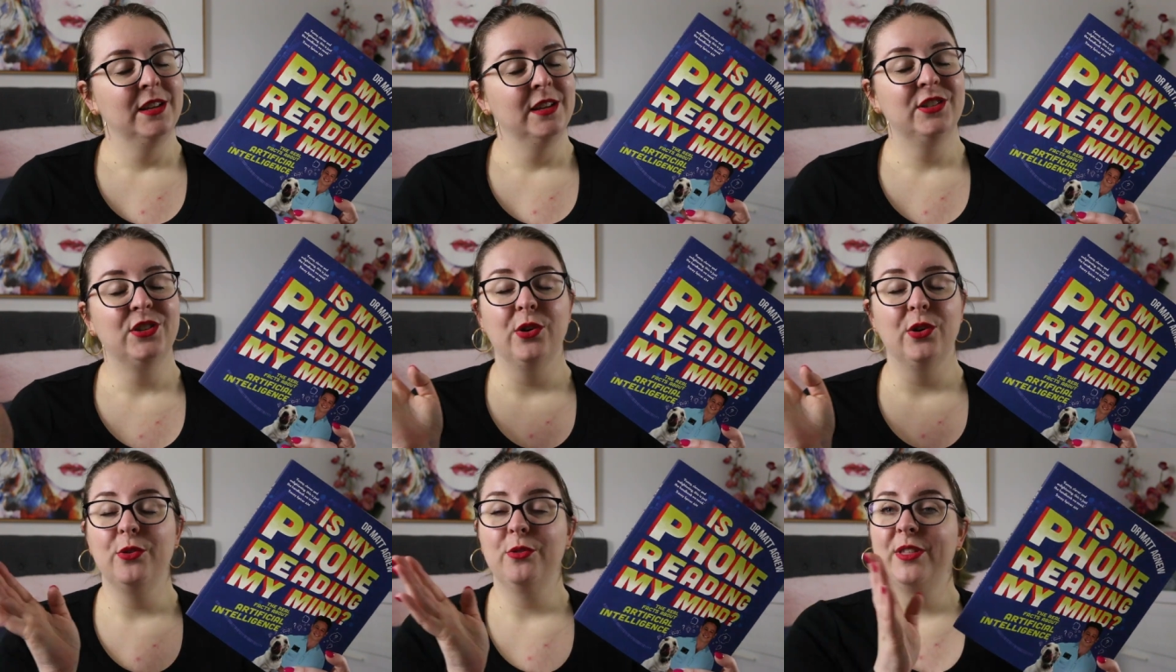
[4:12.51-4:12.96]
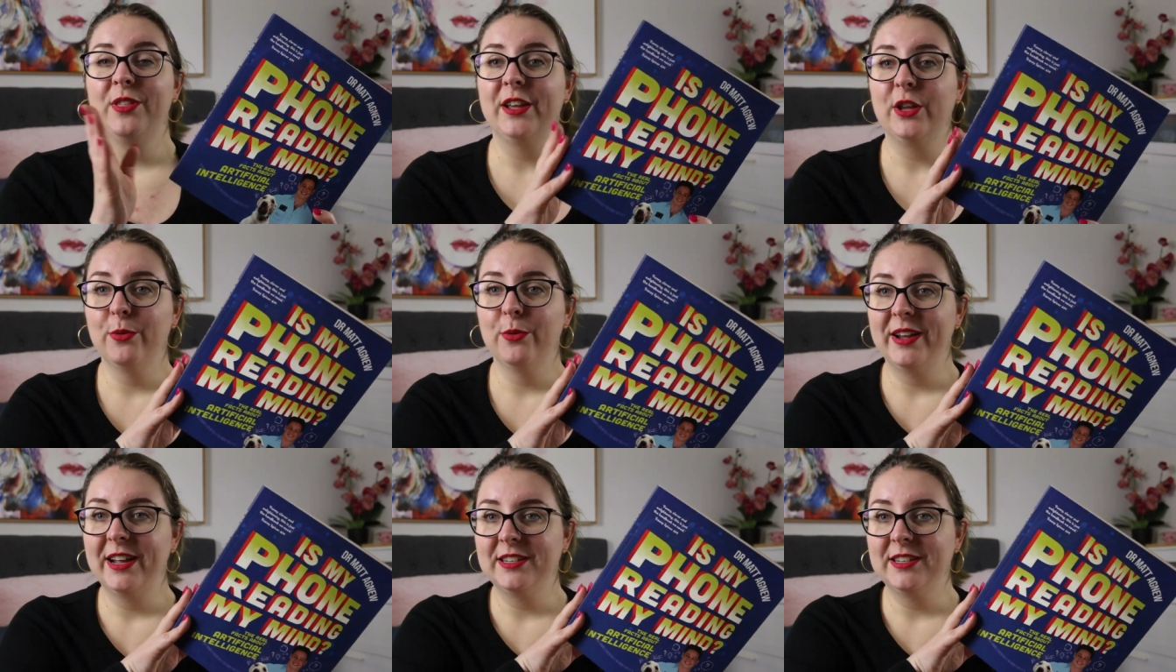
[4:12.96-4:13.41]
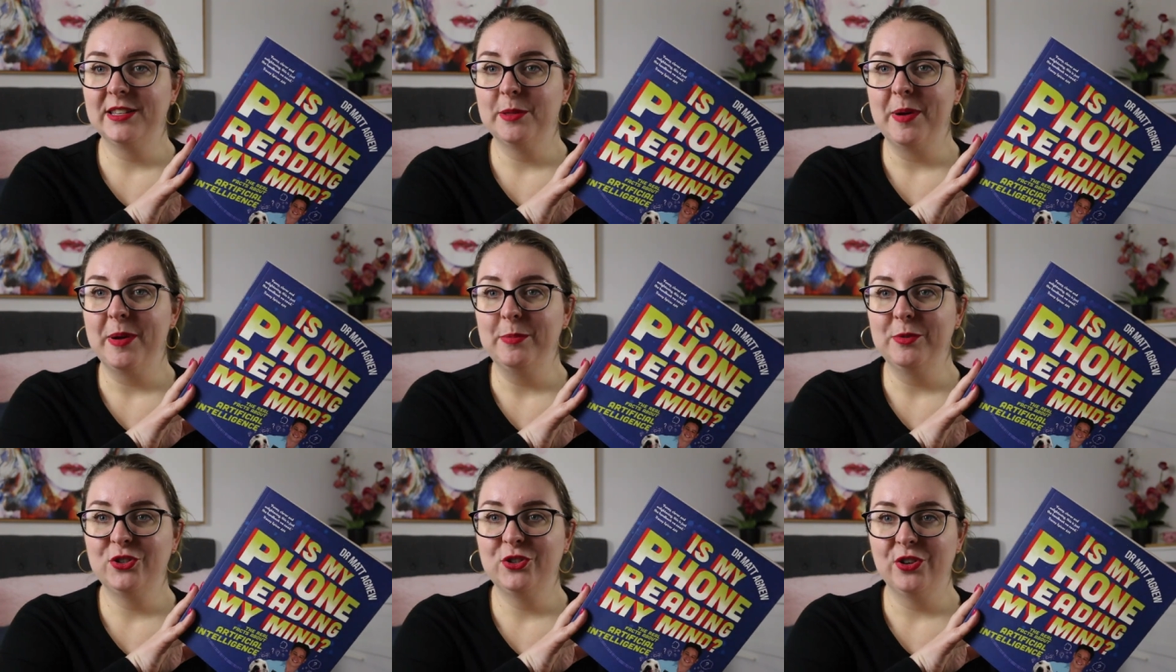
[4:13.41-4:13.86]
So thank you again to the
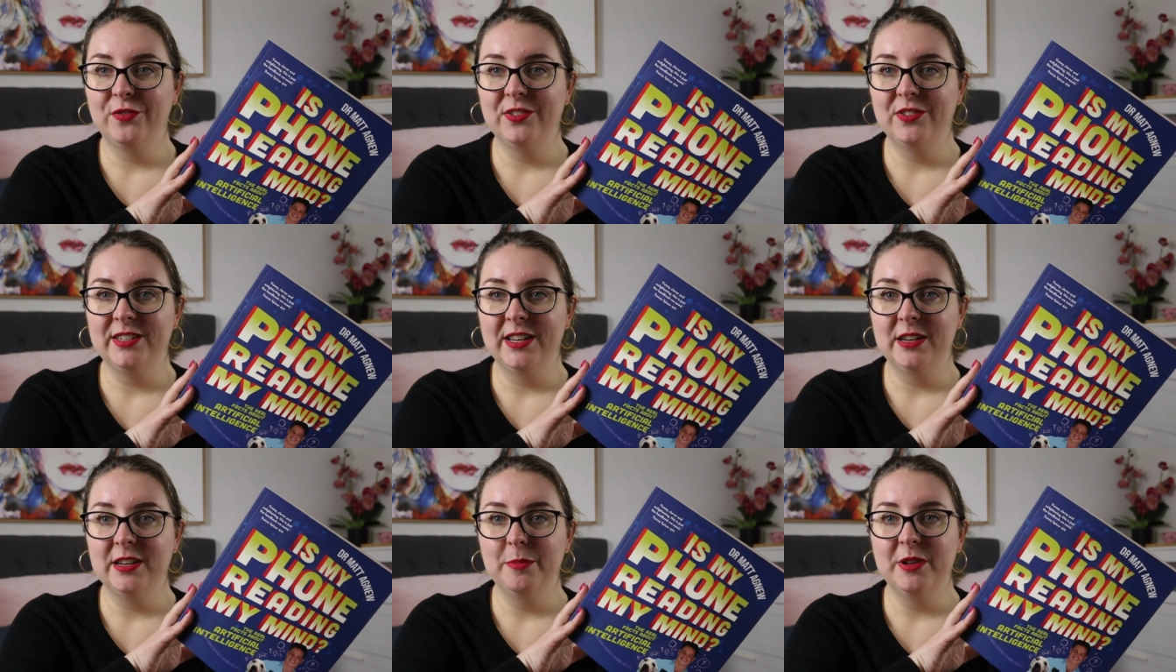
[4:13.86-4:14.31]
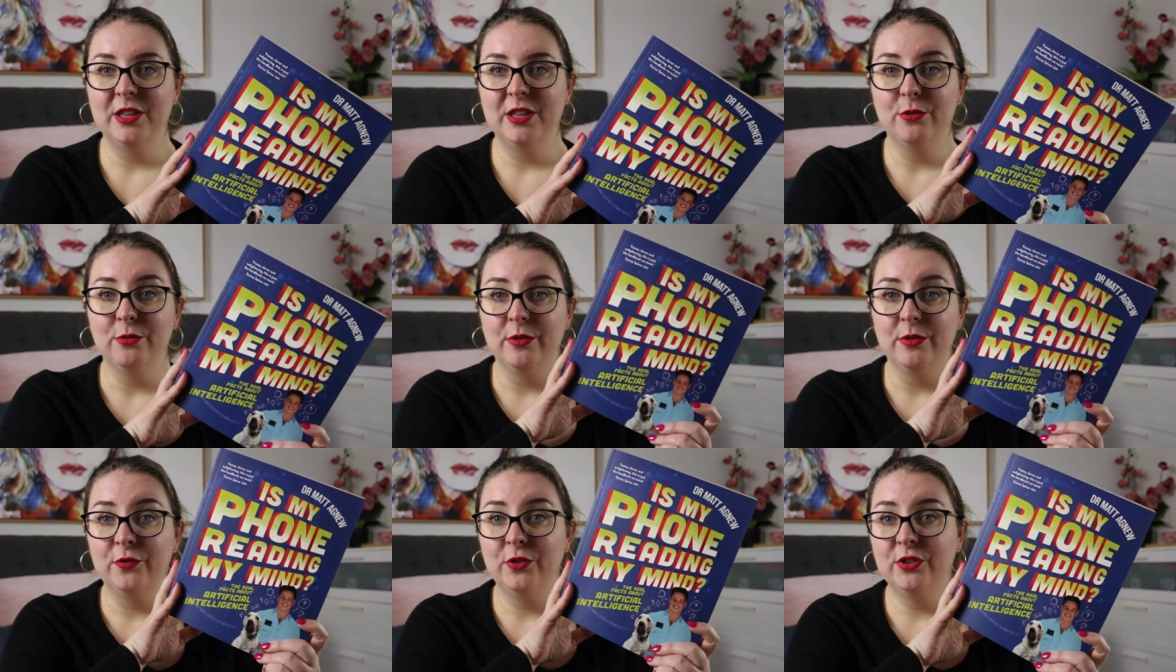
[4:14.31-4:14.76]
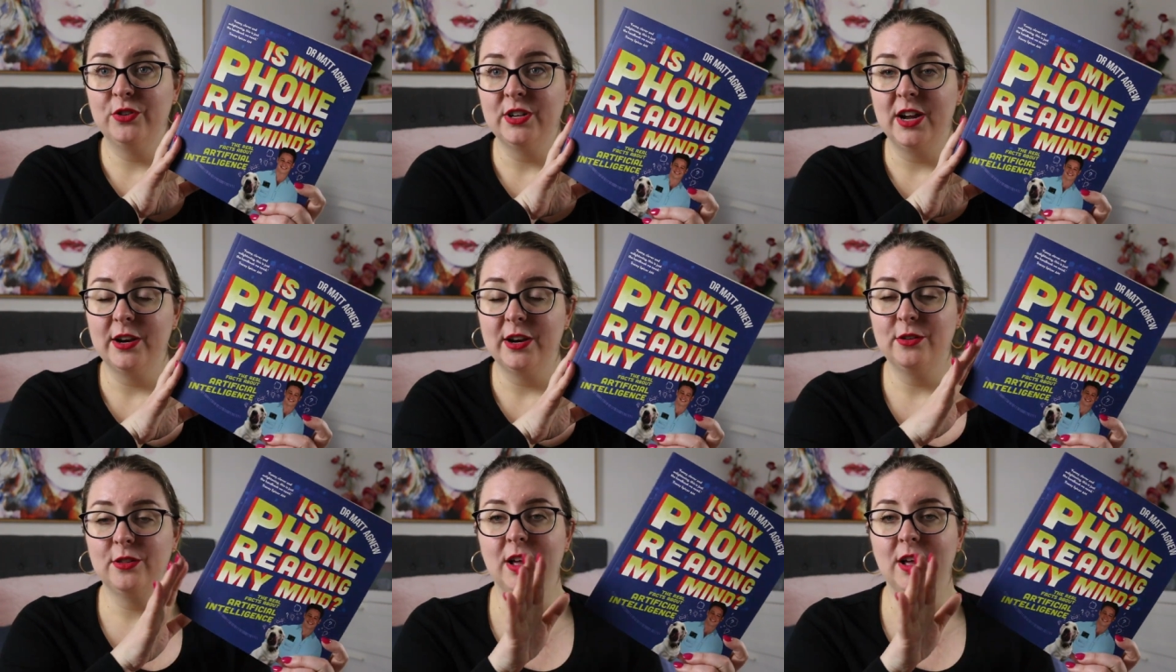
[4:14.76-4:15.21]
publisher for sending me the review
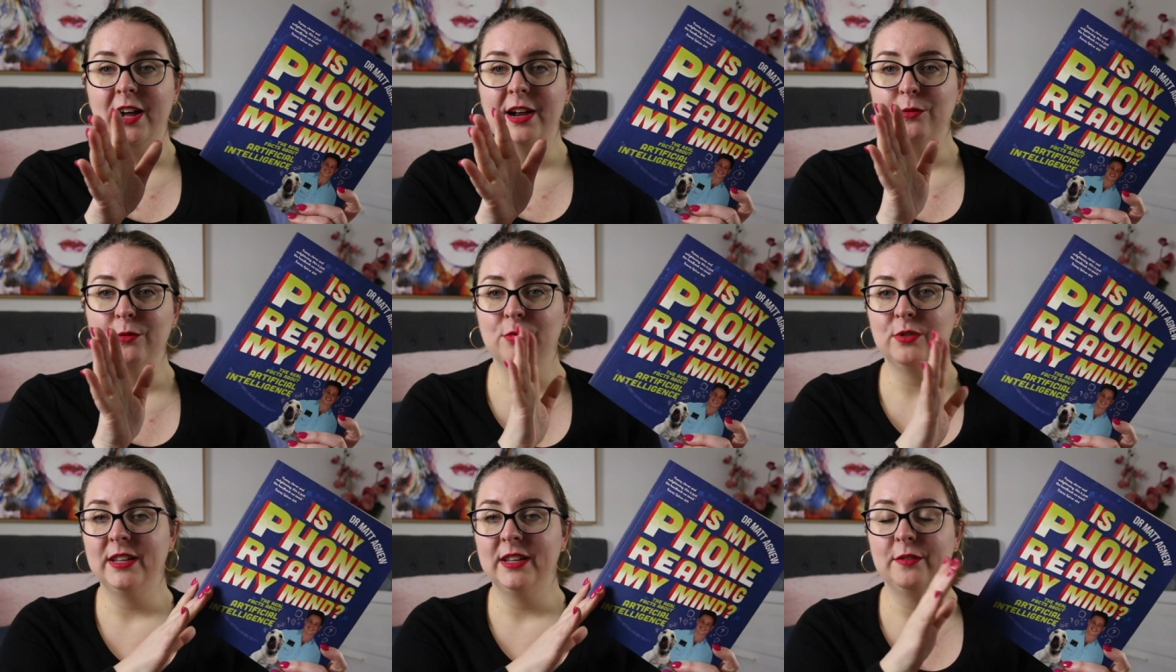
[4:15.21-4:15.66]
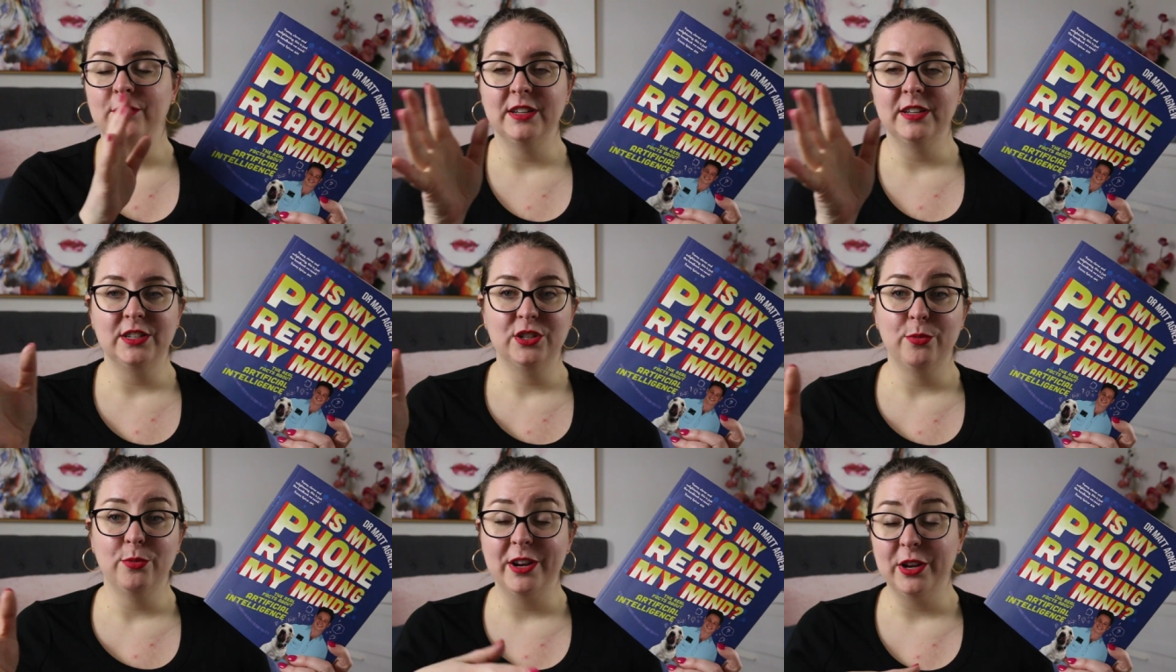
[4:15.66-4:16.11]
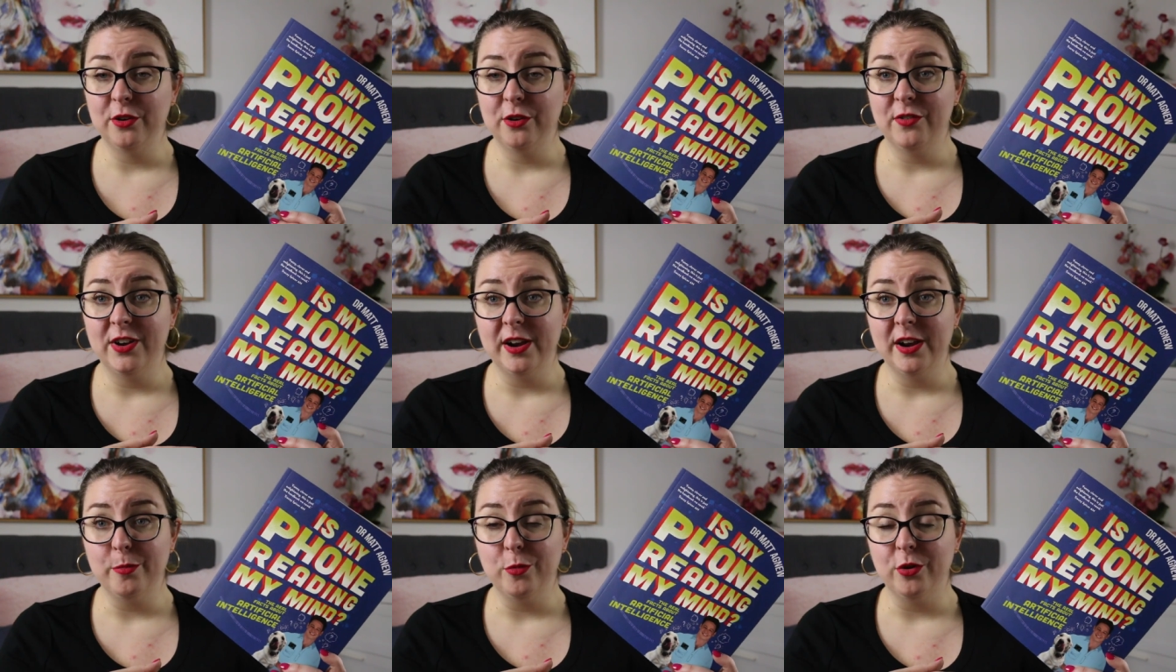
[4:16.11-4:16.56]
title. I will leave links to where you can
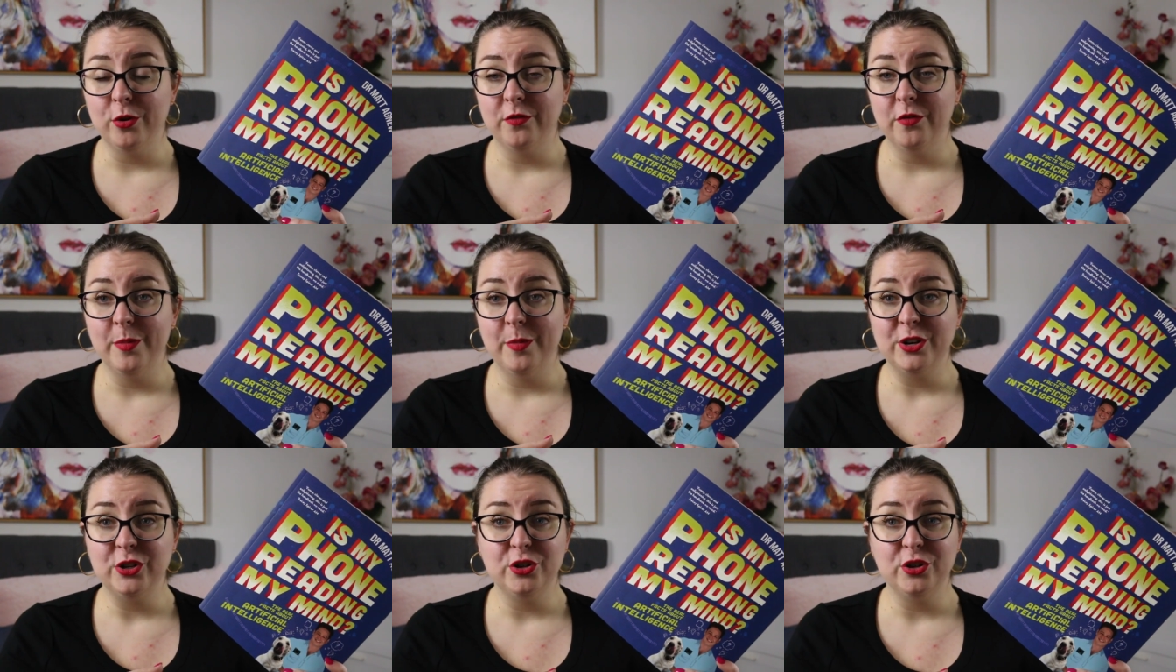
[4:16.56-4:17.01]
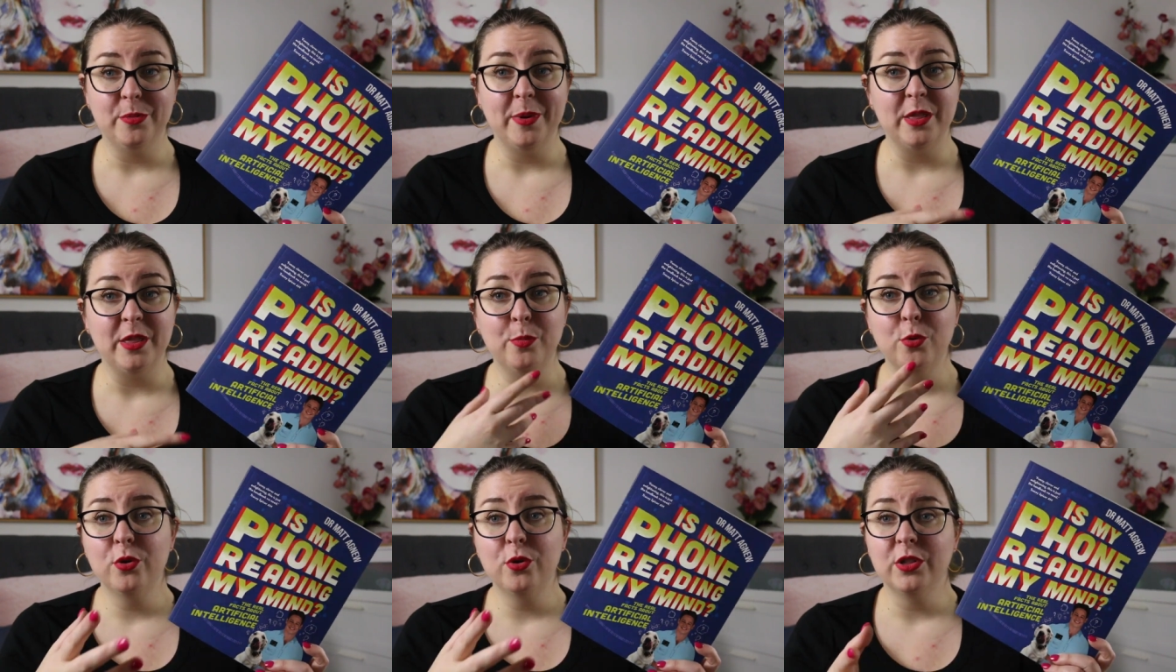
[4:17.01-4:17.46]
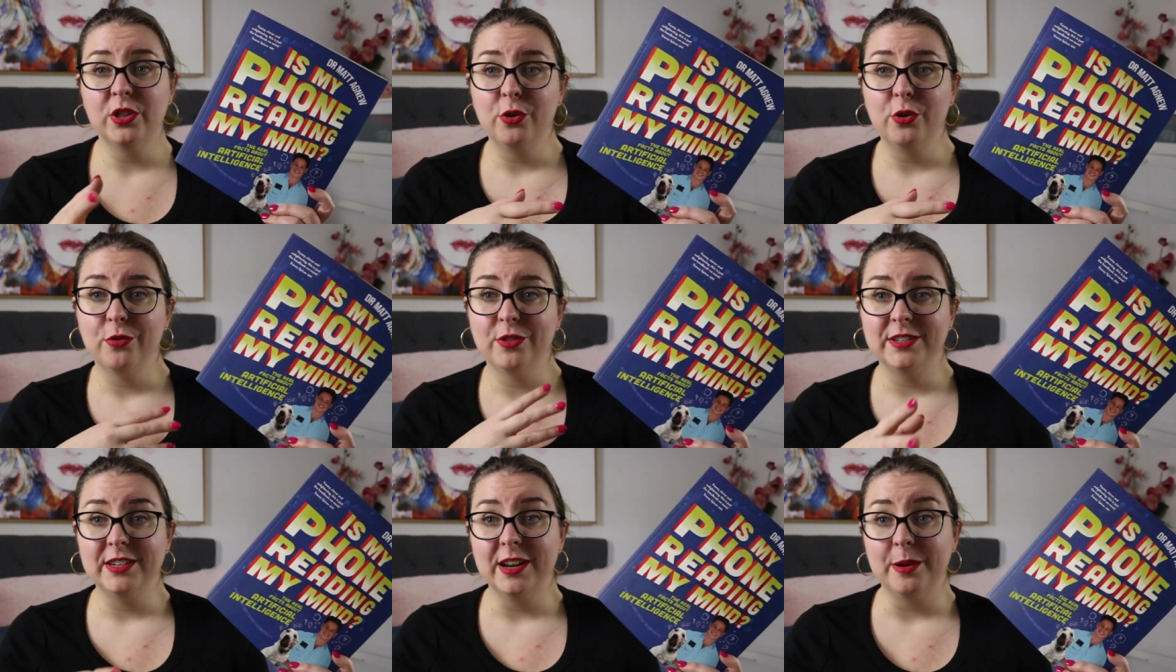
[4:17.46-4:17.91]
find out more information about the book and the
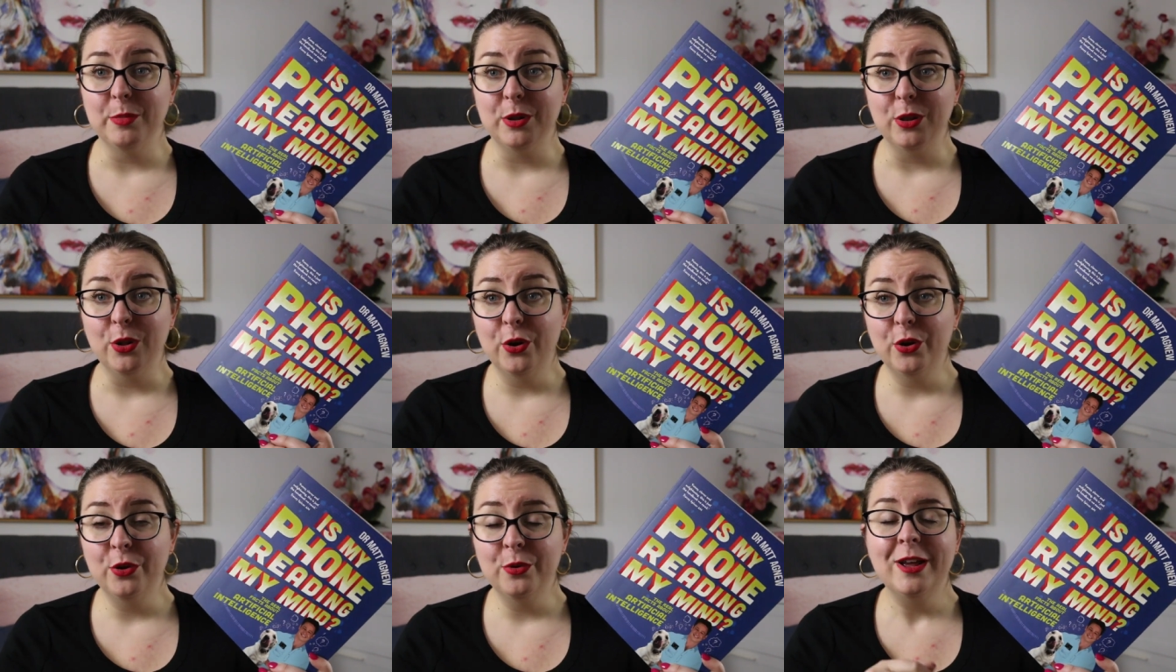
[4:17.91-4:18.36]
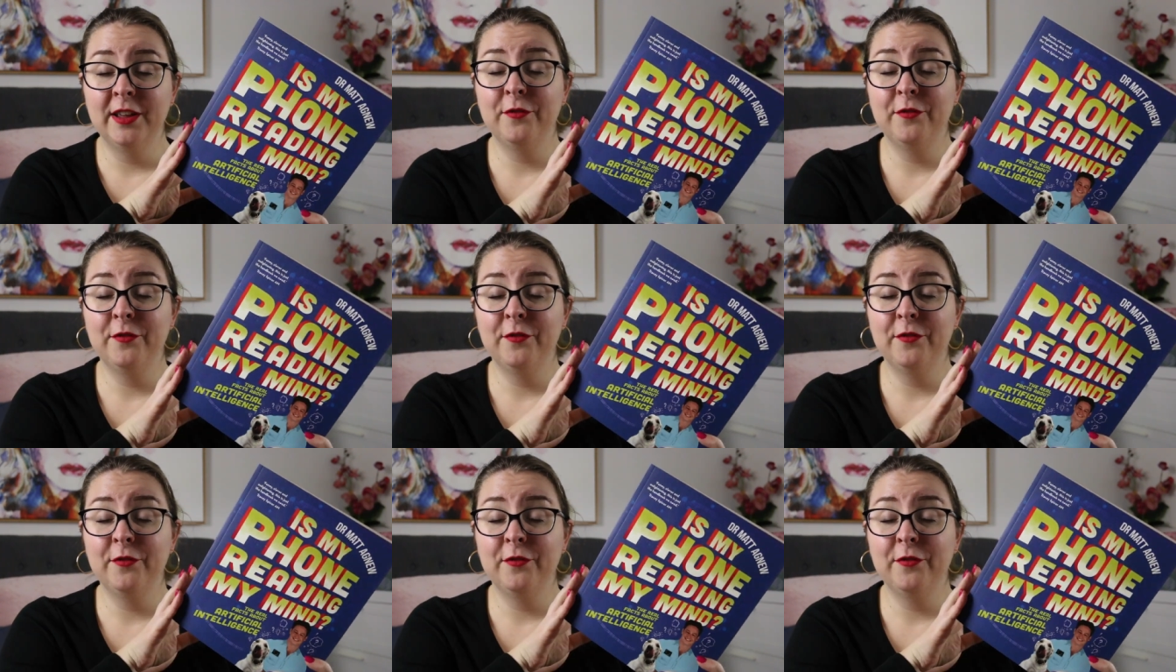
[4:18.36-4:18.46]
author down below.